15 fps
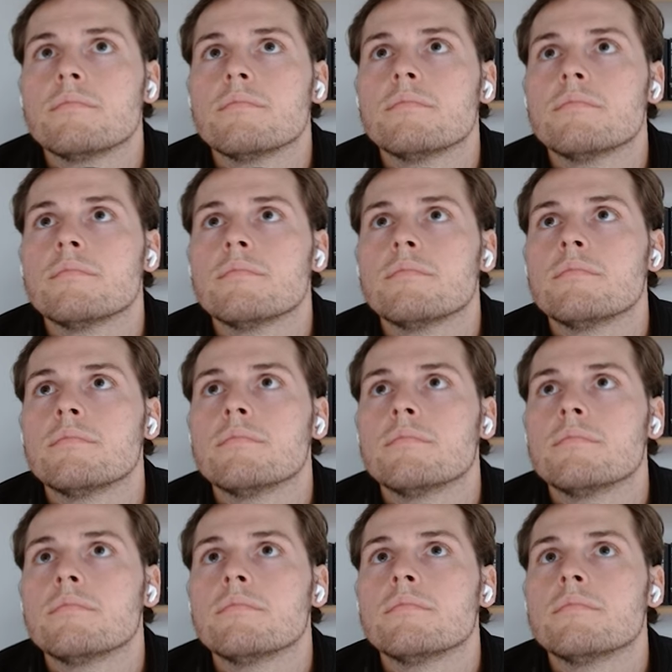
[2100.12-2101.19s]

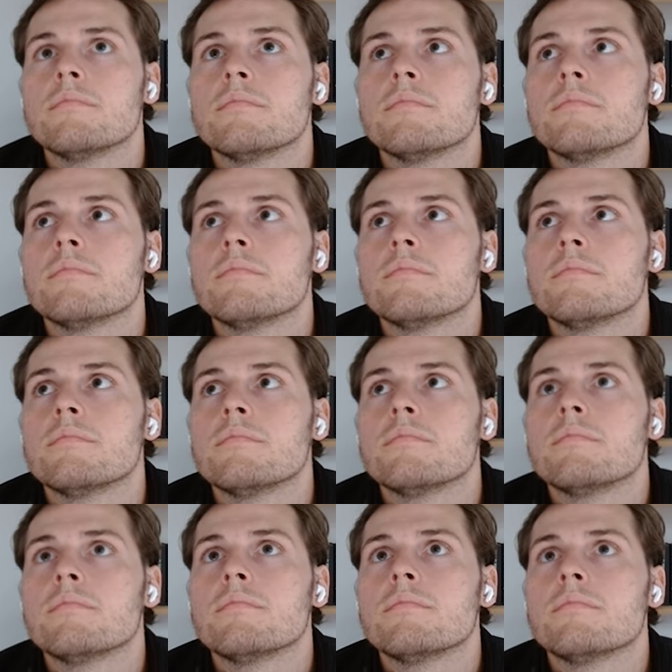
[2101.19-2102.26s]

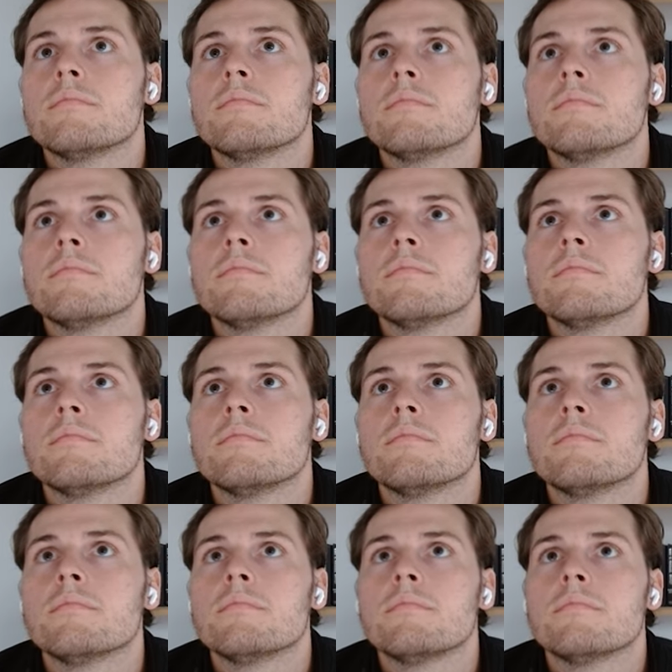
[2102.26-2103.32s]

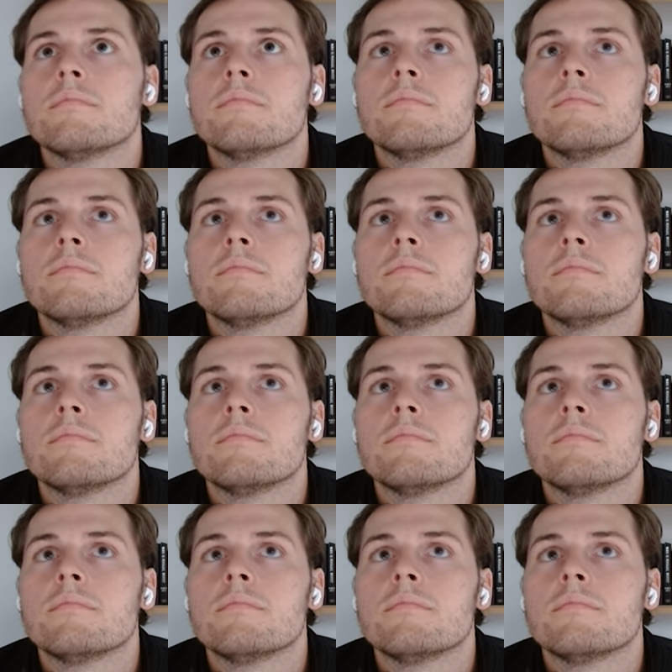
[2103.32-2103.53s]
(not speaking)